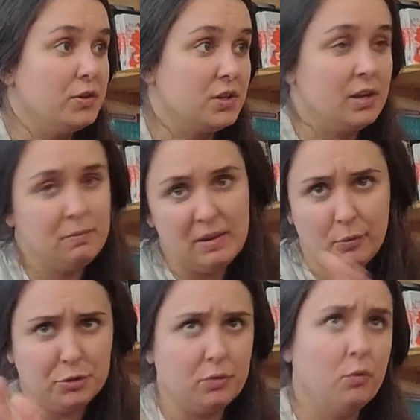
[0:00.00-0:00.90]
And then people
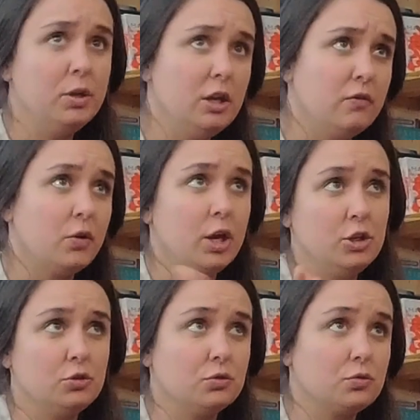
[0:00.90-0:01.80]
will say, well, we need
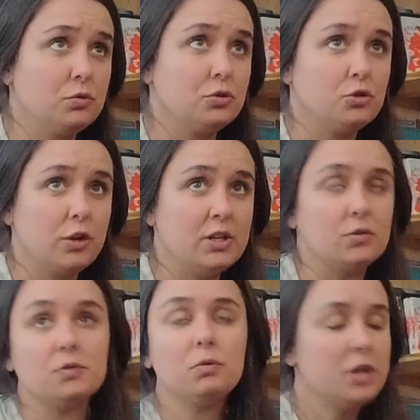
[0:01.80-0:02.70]
vocational schools and training
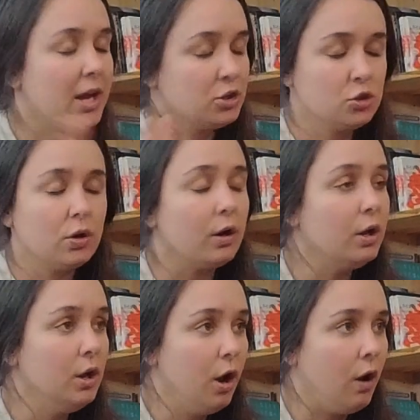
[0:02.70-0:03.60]
schools. Well, yeah, sure.
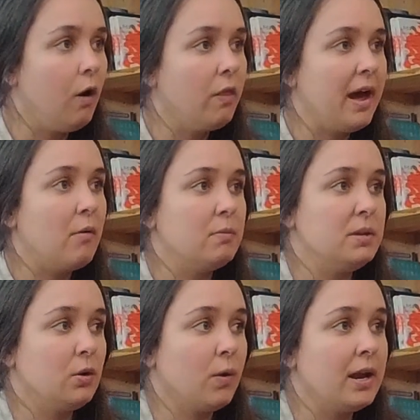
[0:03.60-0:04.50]
All that would be
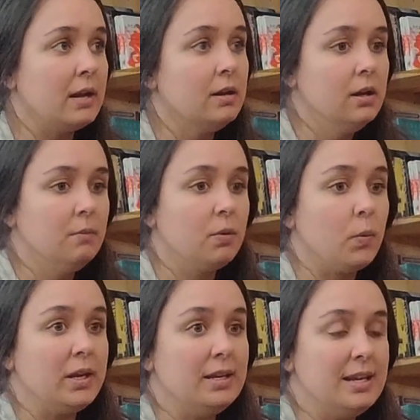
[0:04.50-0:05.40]
great. But
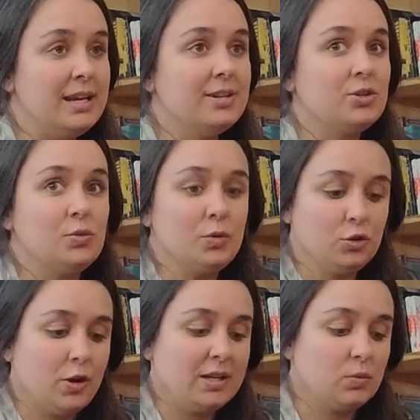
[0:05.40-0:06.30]
we need to
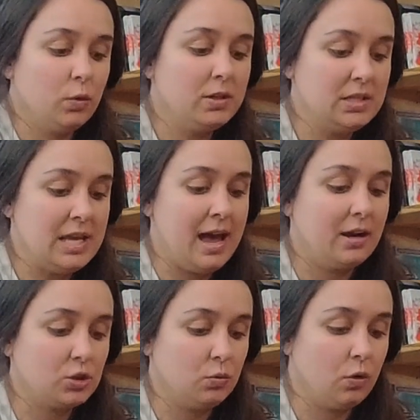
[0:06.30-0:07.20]
address, what is the
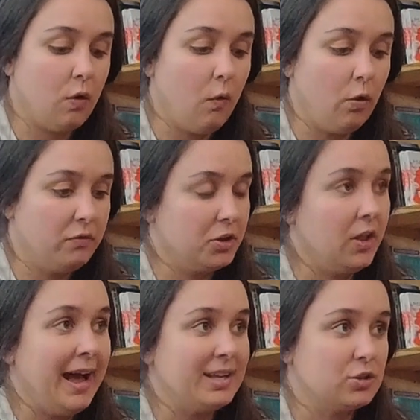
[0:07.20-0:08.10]
actual goal of the
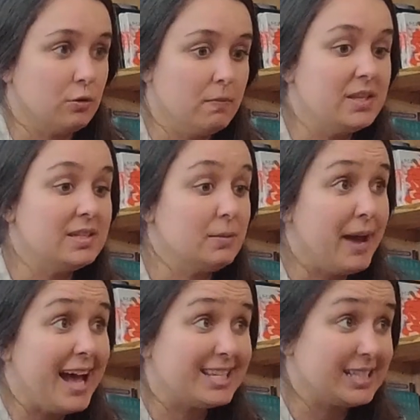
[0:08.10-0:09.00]
classroom? Is it to
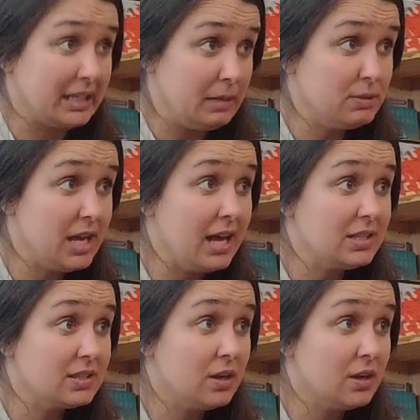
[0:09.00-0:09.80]
pass the LEAP test?